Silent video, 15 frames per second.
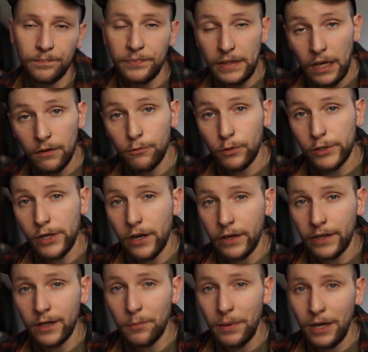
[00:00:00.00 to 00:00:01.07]
Now, if we're
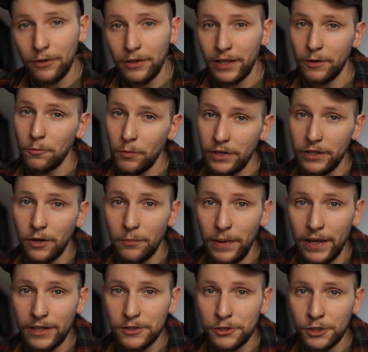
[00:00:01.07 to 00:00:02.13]
talking about like window
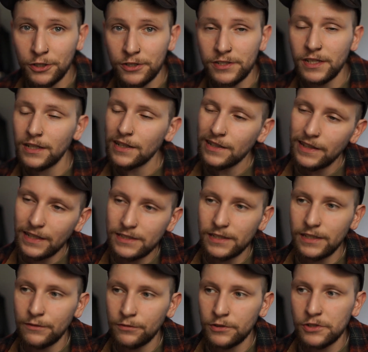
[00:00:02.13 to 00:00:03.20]
managers, that's a
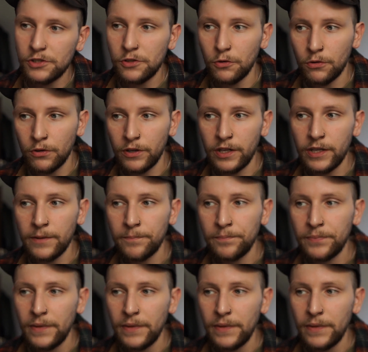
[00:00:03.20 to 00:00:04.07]
different story.